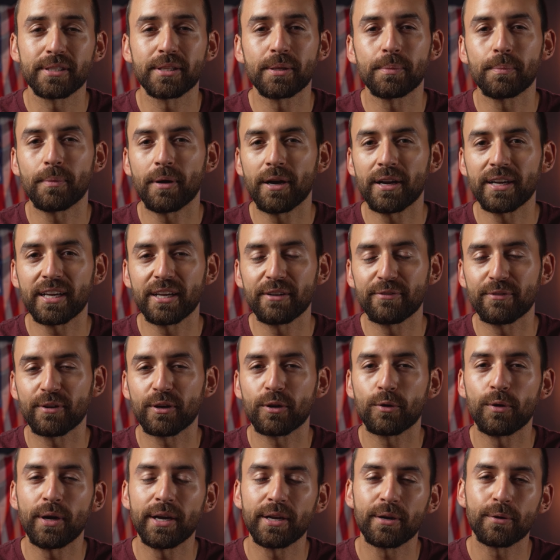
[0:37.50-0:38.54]
on the market for
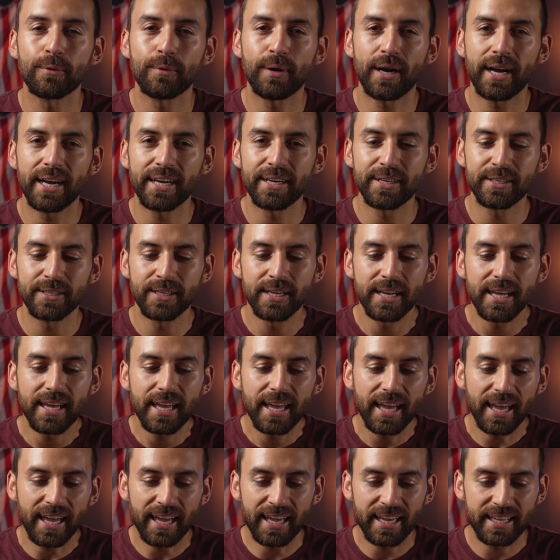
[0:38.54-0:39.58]
quite a while,
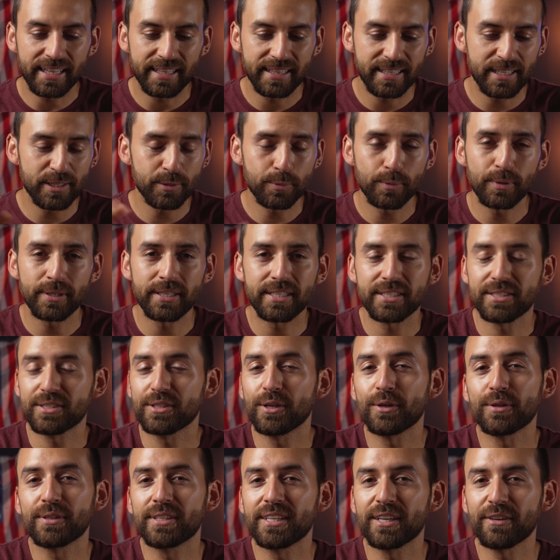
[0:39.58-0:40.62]
and this one is
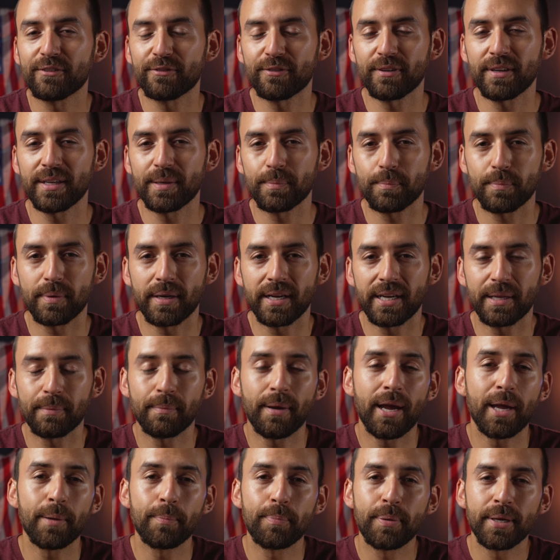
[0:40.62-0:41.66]
no different, but in
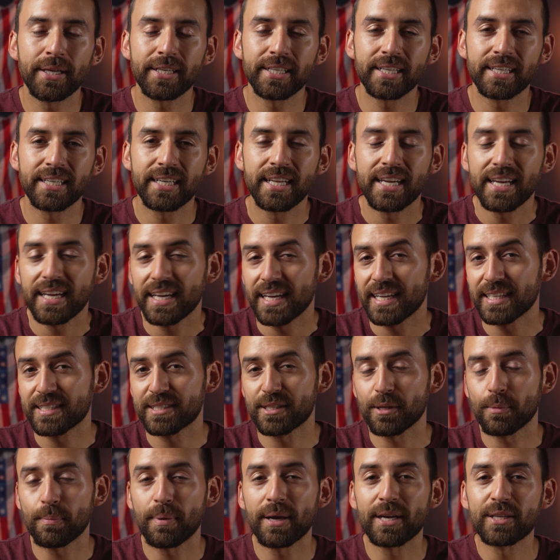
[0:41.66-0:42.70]
my opinion, it's
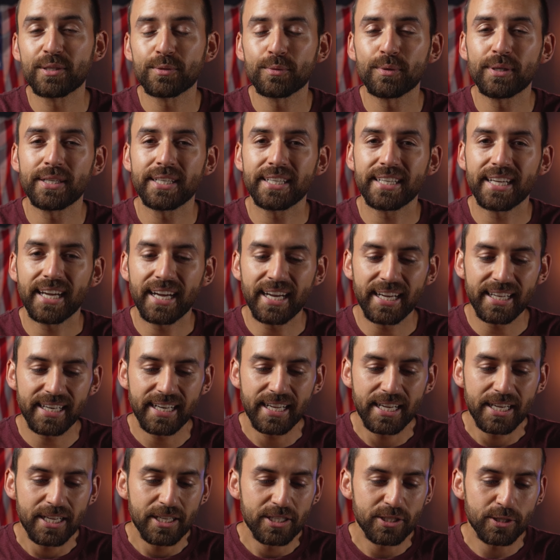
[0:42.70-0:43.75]
the best one
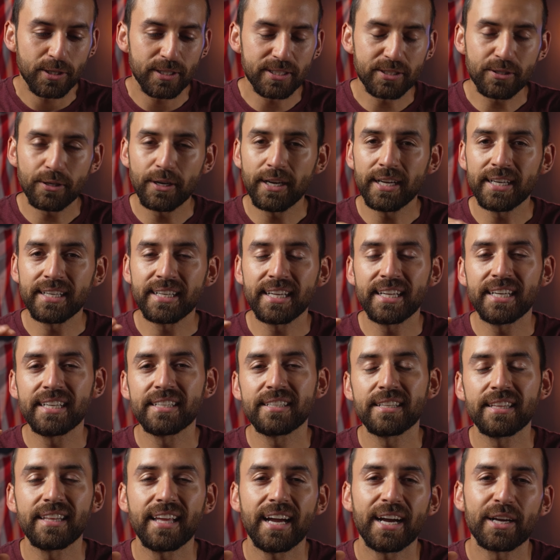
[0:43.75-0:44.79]
yet. So let's go ahead and get
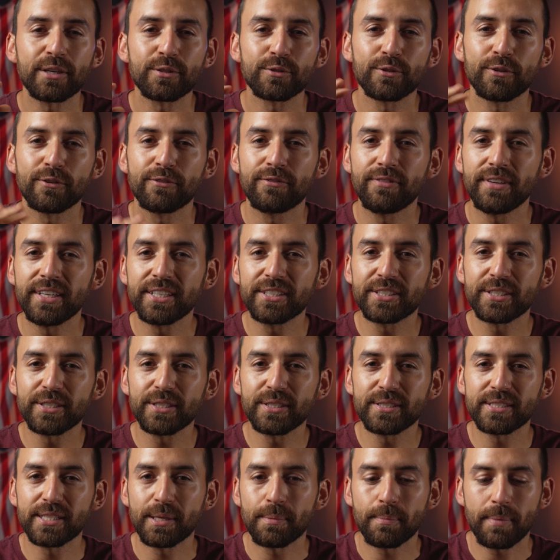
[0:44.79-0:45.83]
into the actual
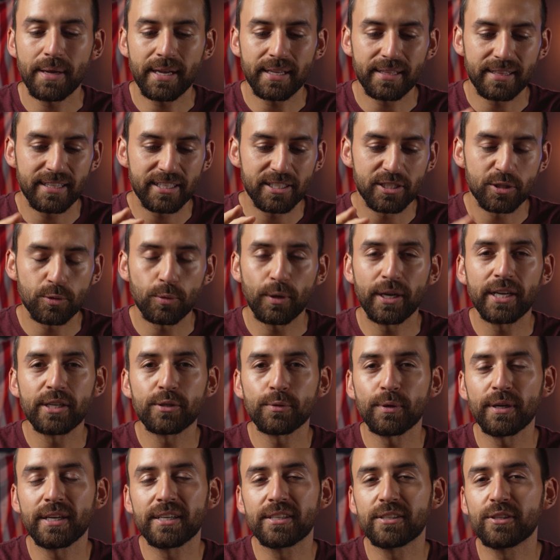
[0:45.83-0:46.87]
features that make this twenty
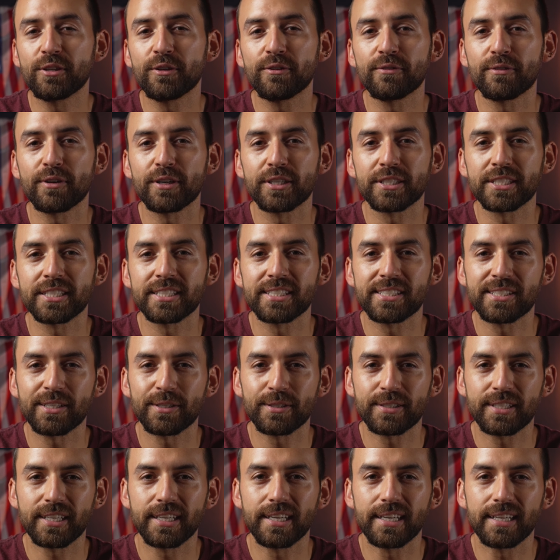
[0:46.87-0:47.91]
twenty-two version
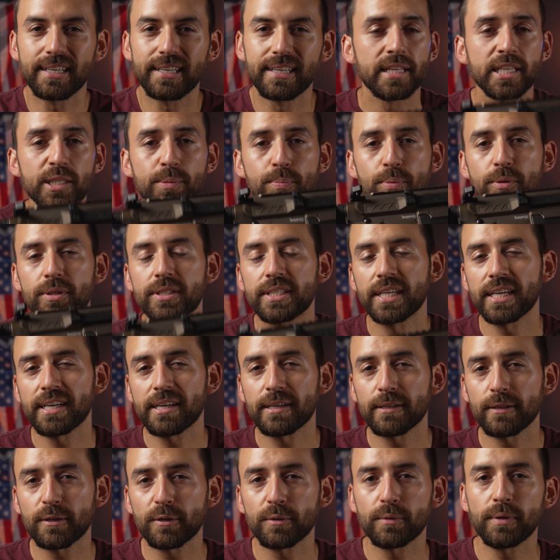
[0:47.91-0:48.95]
so good. This
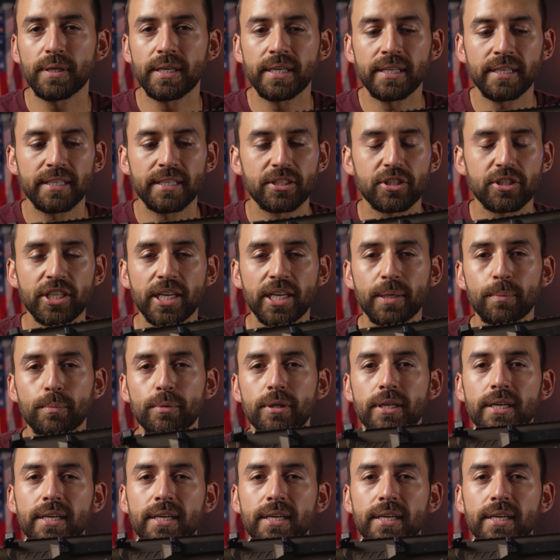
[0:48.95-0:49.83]
particular one is chambered